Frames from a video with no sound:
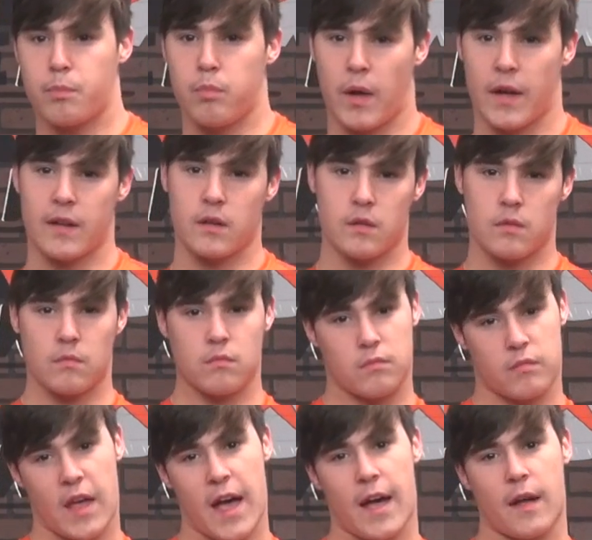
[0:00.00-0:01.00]
Like
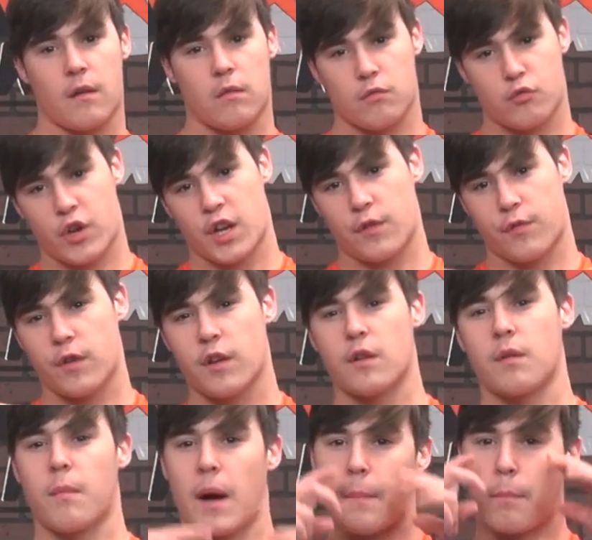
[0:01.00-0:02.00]
that. Transferred
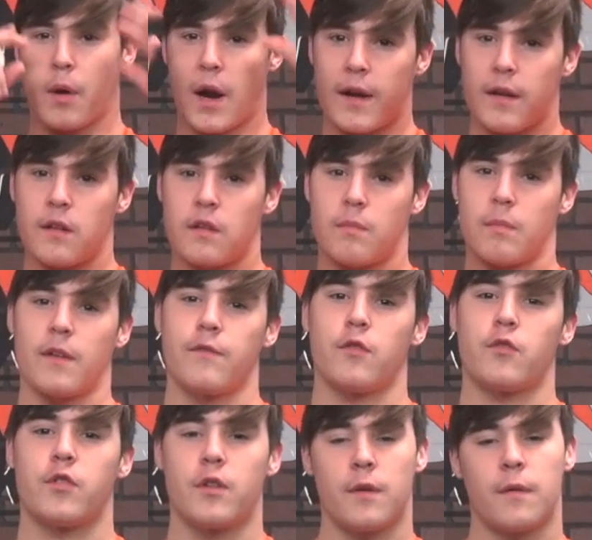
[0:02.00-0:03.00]
into my brightness, my
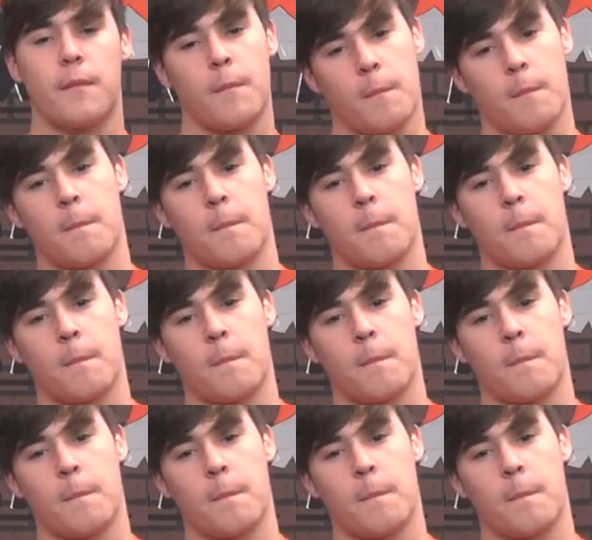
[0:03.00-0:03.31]
future.